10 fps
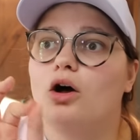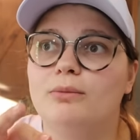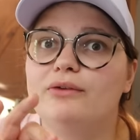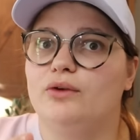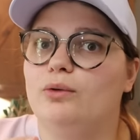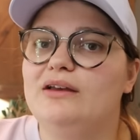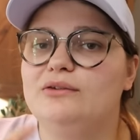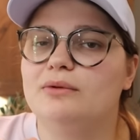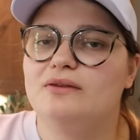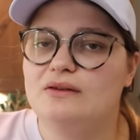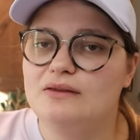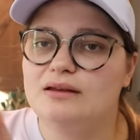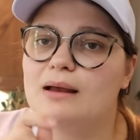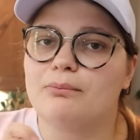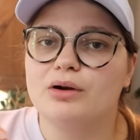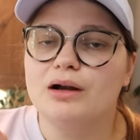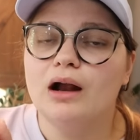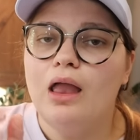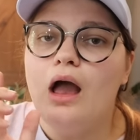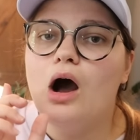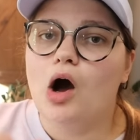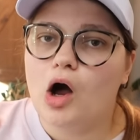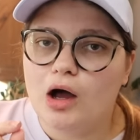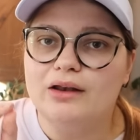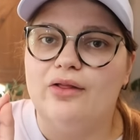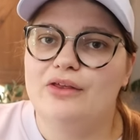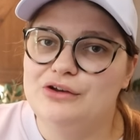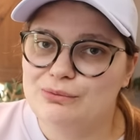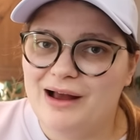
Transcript: almost always you will see the number on the New